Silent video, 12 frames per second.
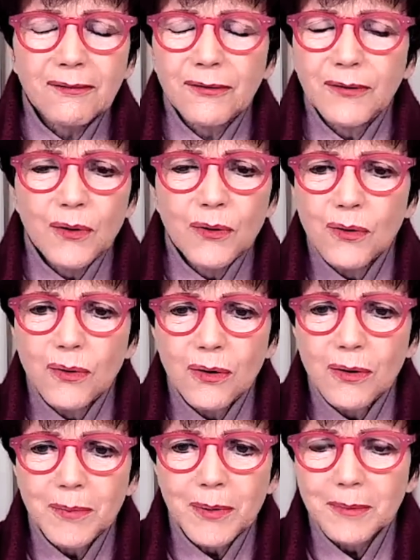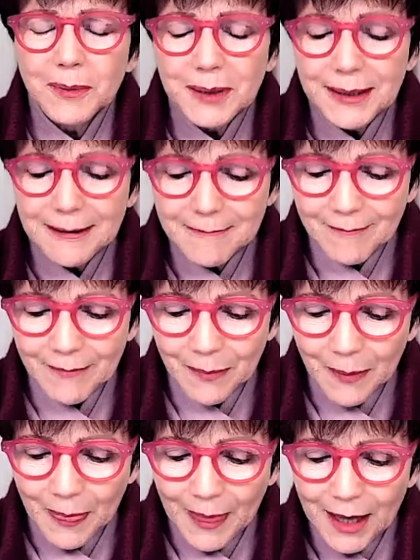four probably,
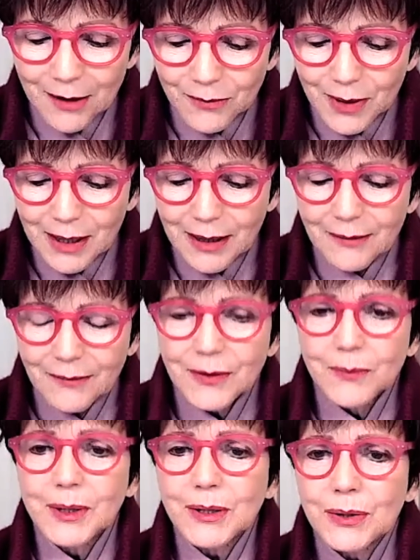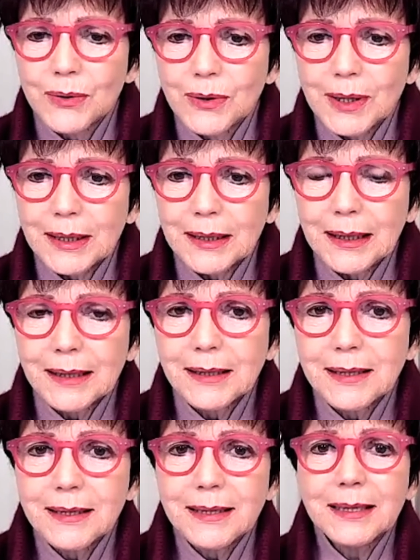arrived, and we're talking, and
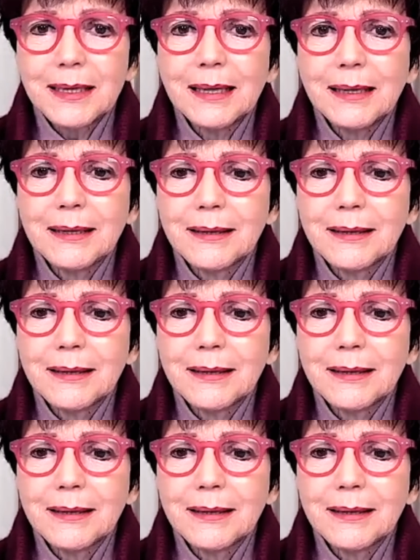she said,